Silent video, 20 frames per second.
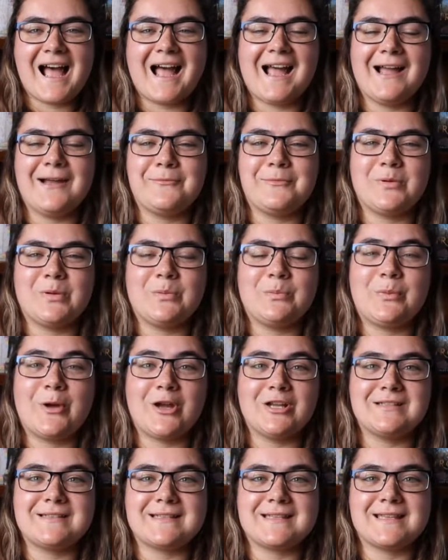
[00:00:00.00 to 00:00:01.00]
I will
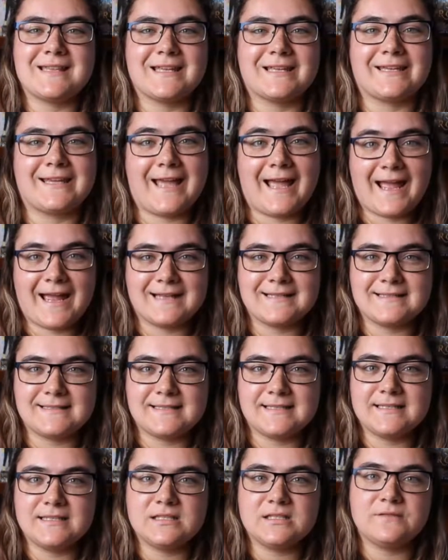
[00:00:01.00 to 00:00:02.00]
put the
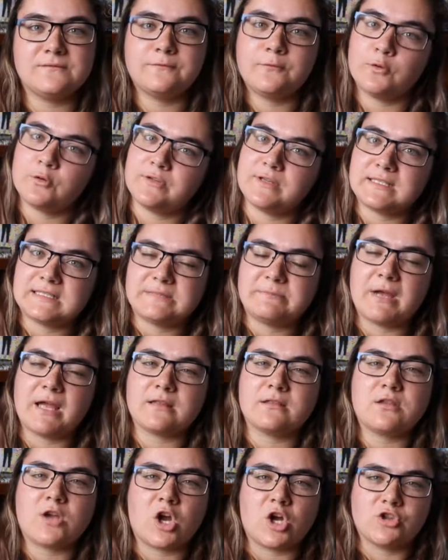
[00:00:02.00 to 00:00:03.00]
cancers for this
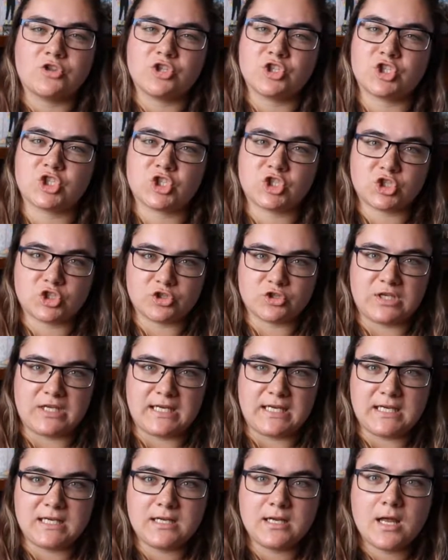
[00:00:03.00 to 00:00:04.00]
month on the
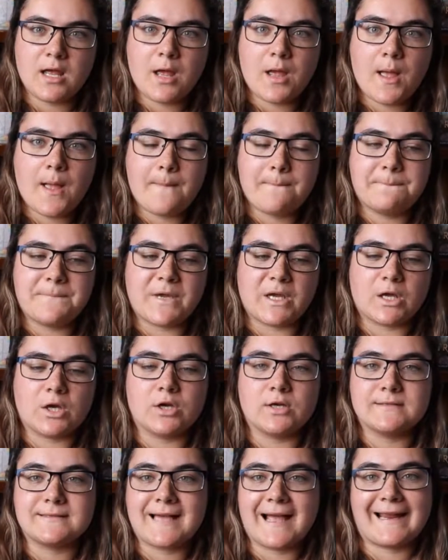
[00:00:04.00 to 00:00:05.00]
screen
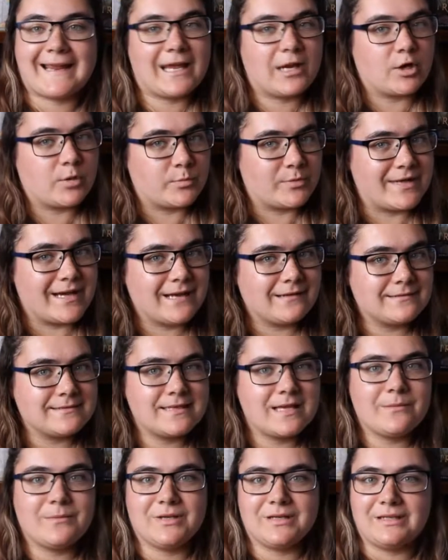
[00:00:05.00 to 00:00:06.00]
because I cannot pronounce
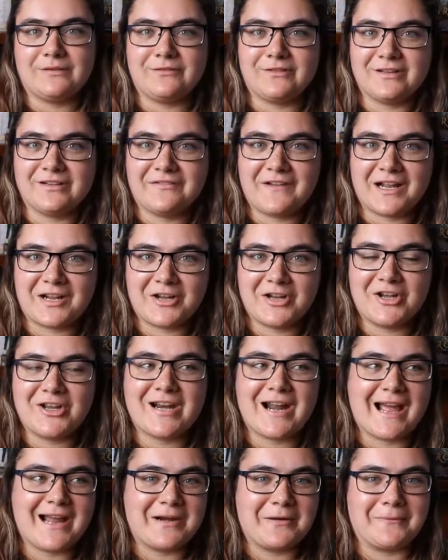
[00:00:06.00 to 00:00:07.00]
them, and even if I
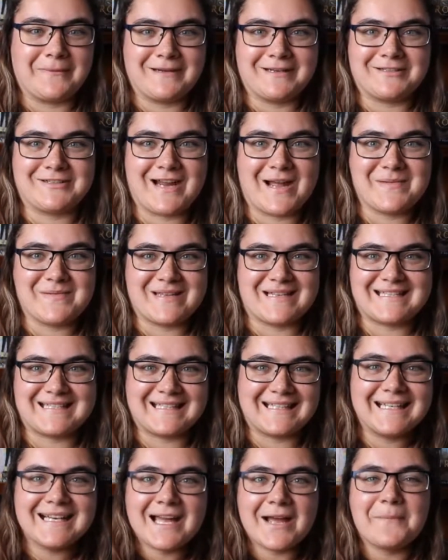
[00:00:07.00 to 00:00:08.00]
could, I don't want to try
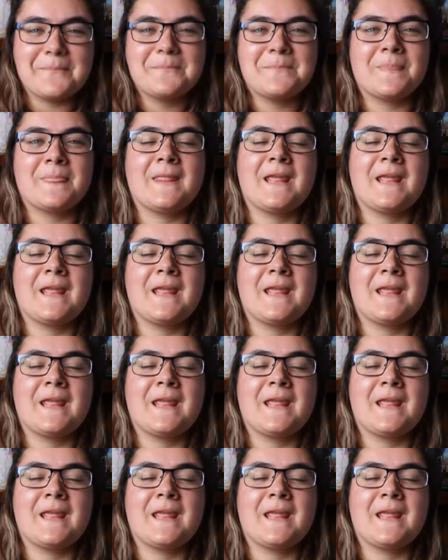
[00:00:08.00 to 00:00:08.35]
messing it up.